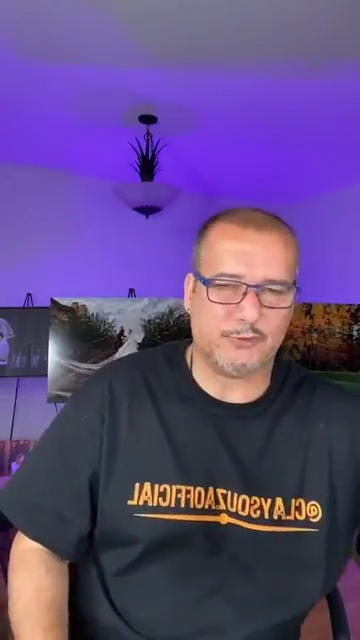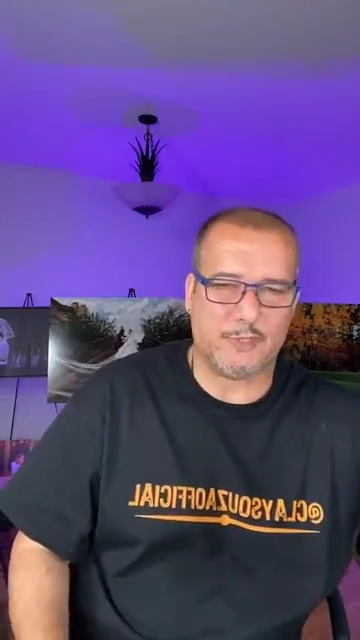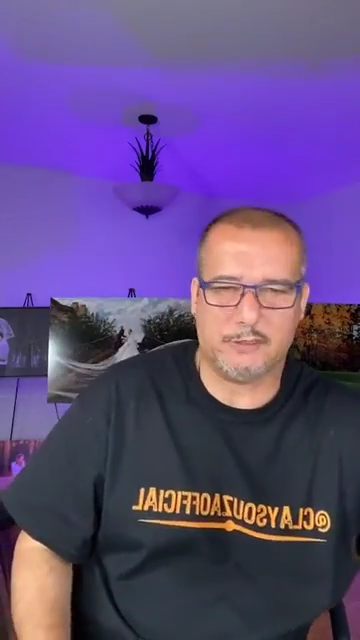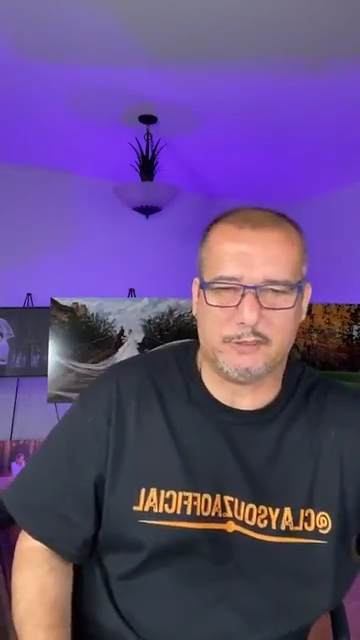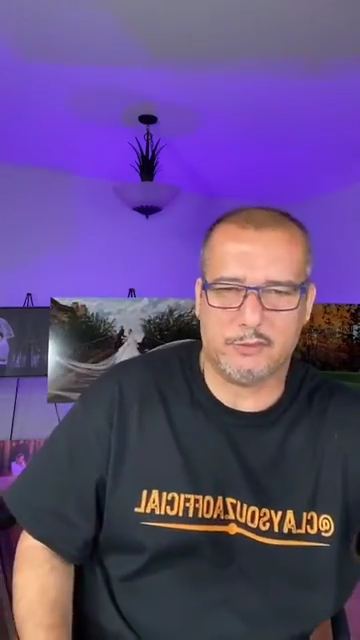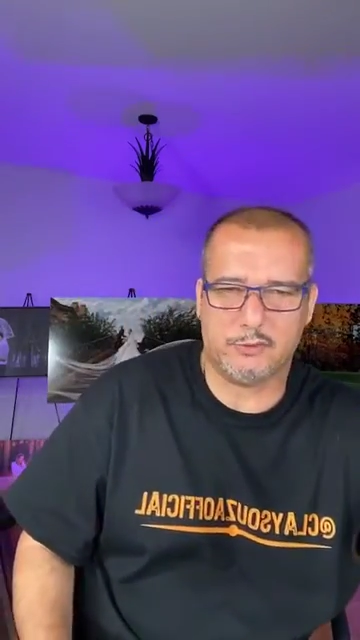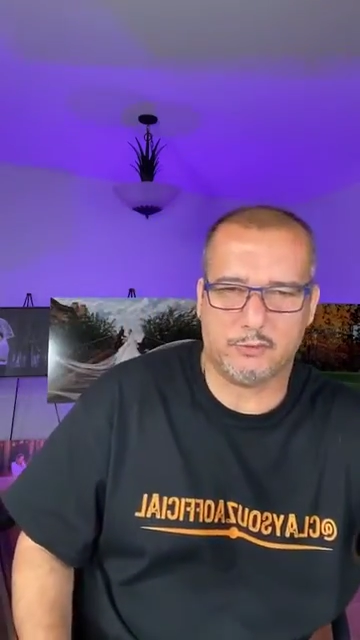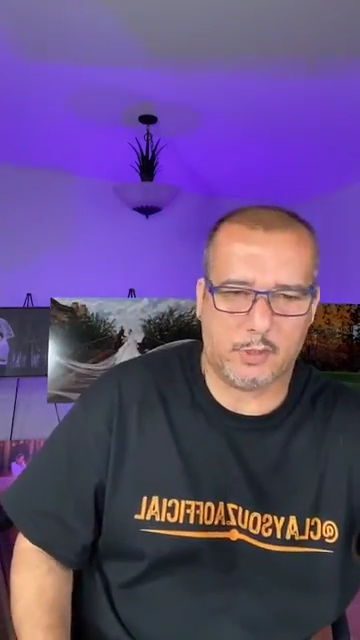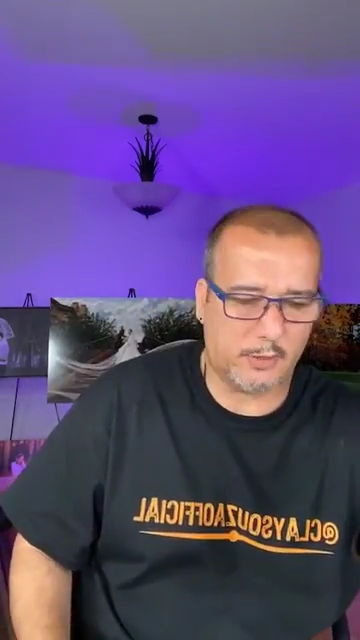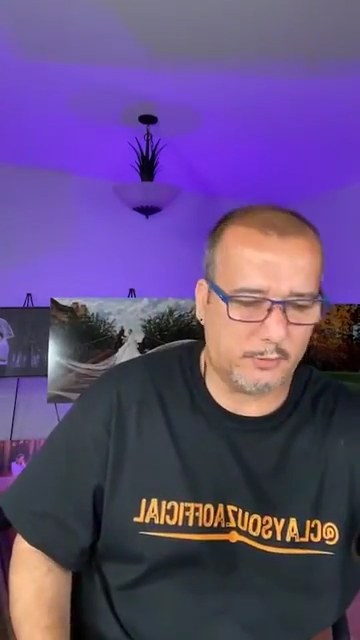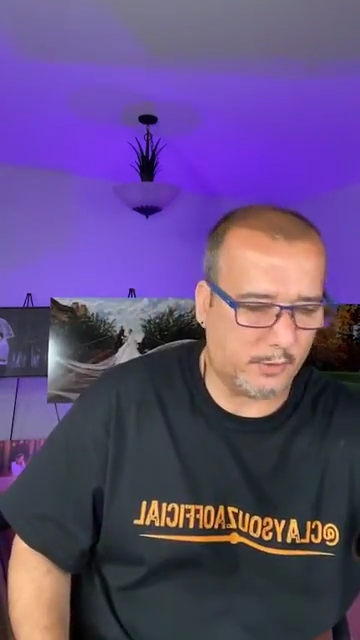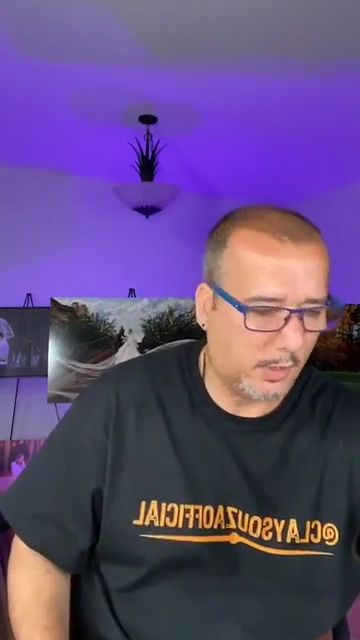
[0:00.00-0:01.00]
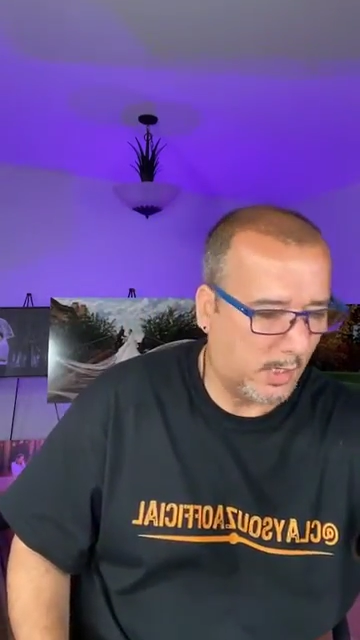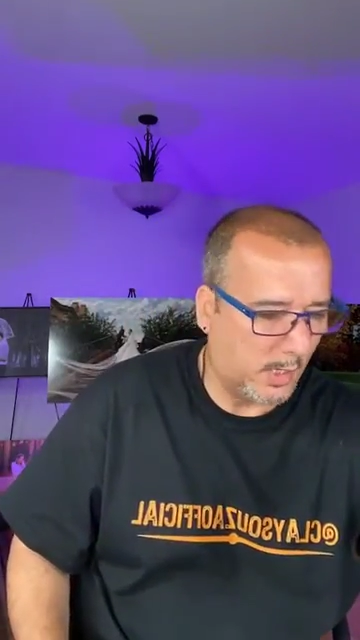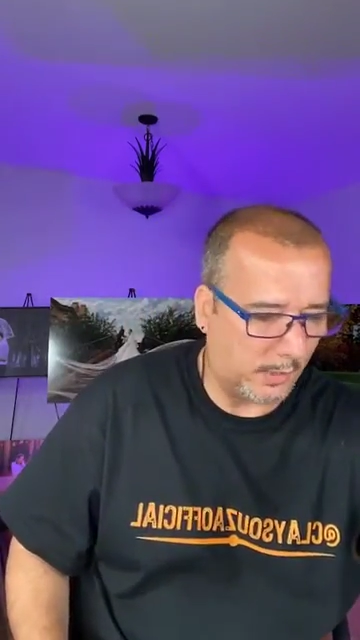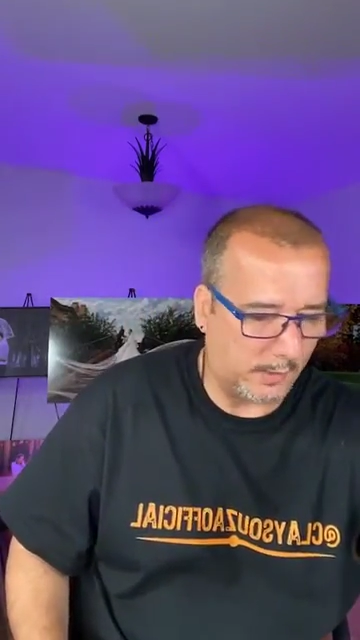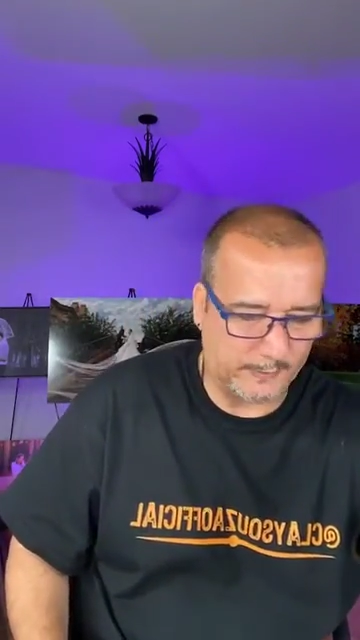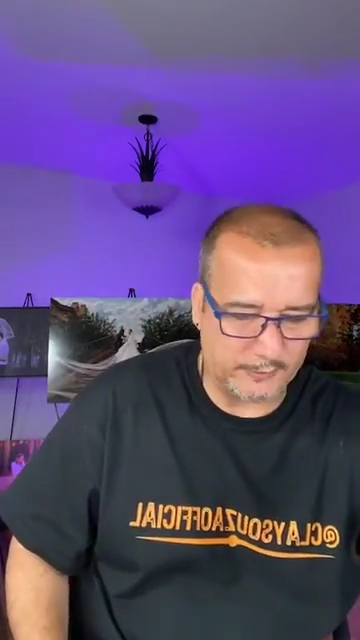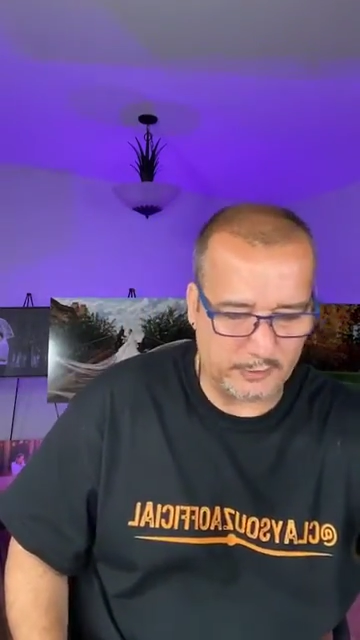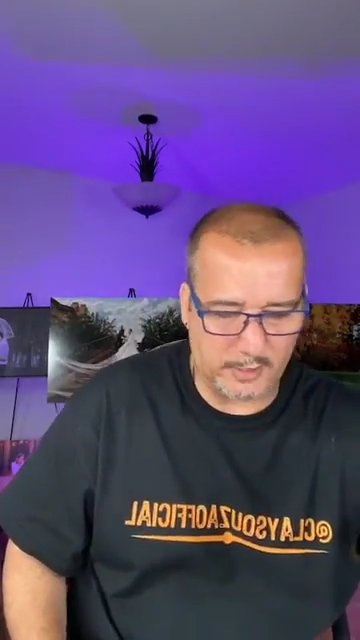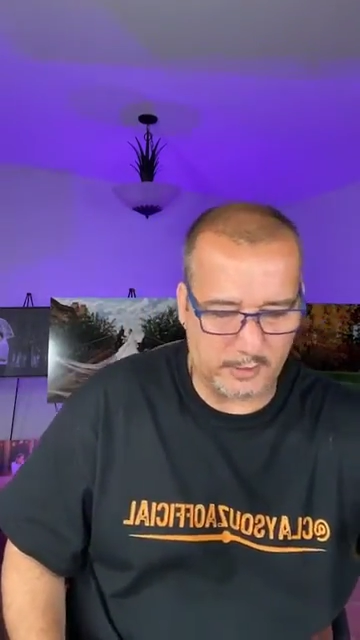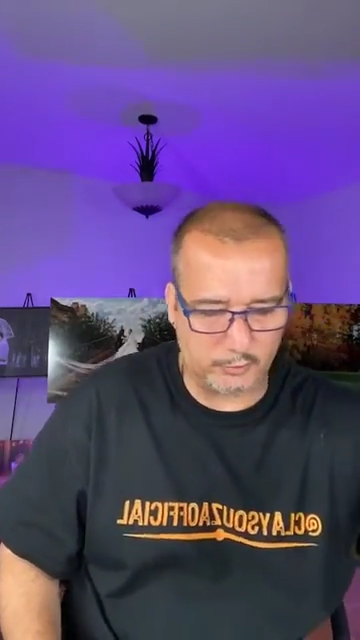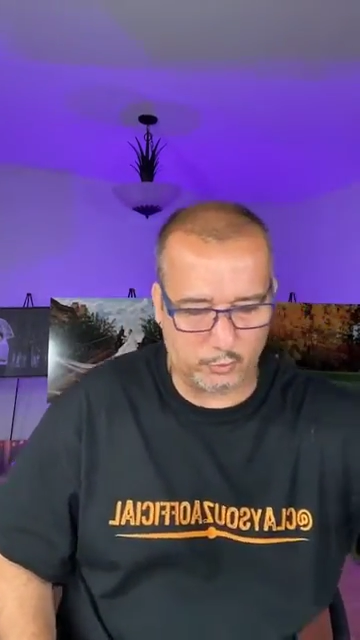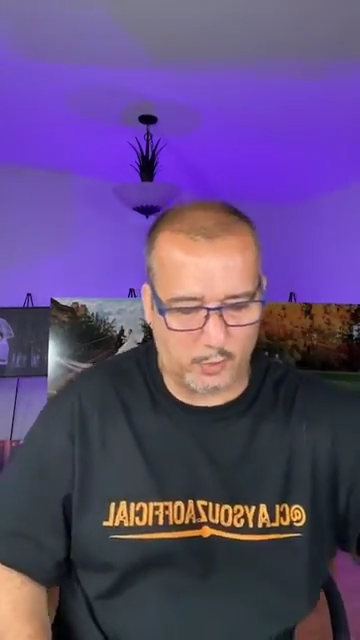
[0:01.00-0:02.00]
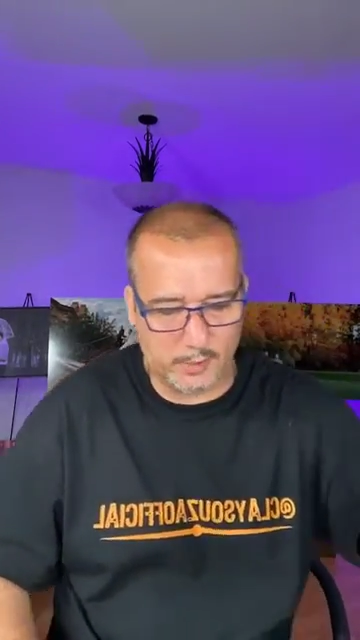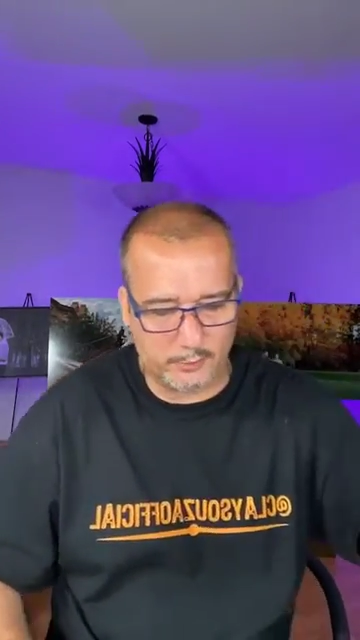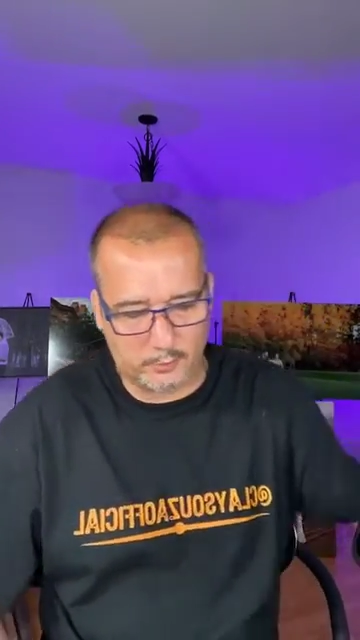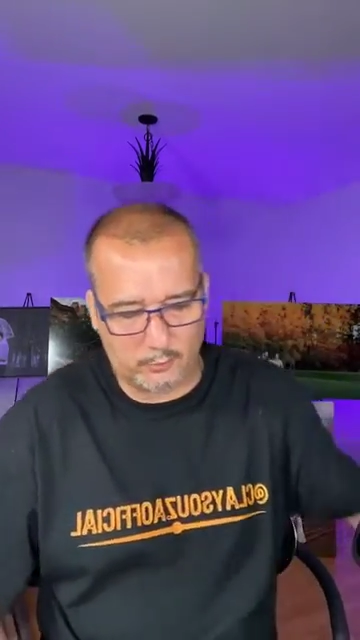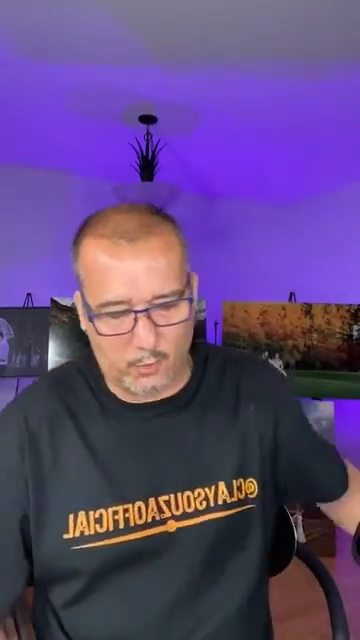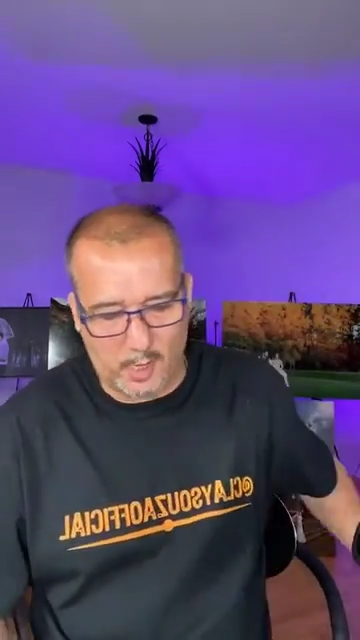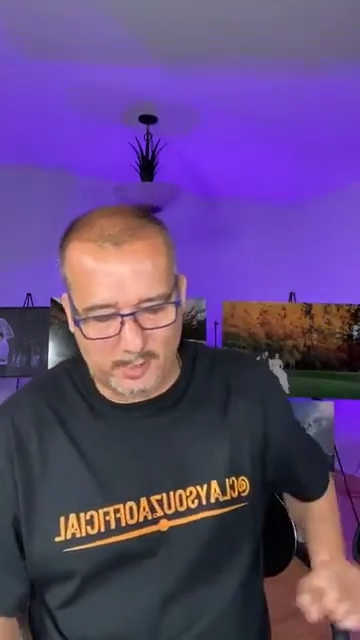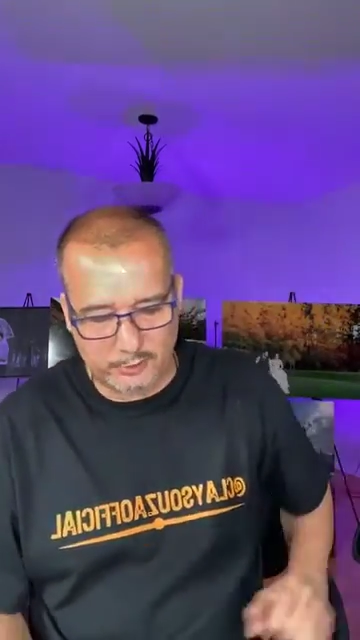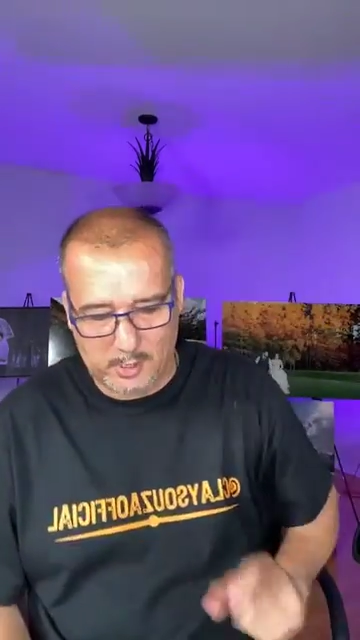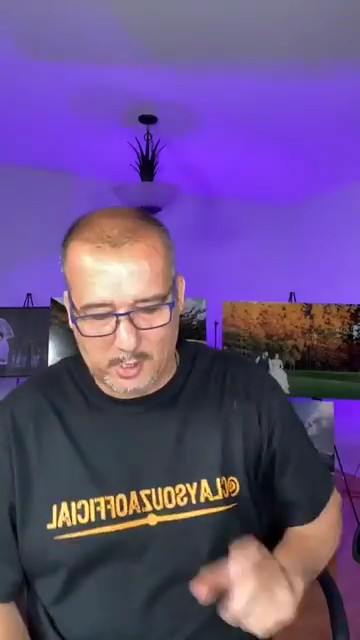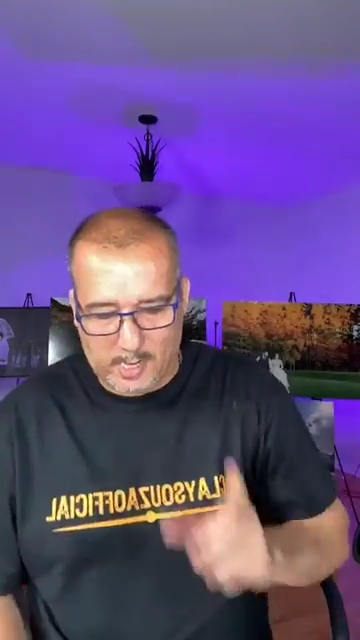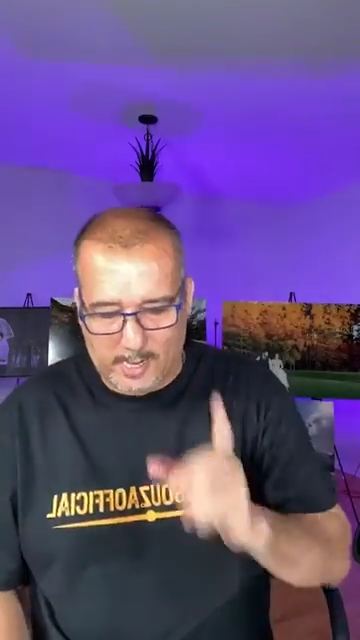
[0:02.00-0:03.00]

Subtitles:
AD200, this 200 watts?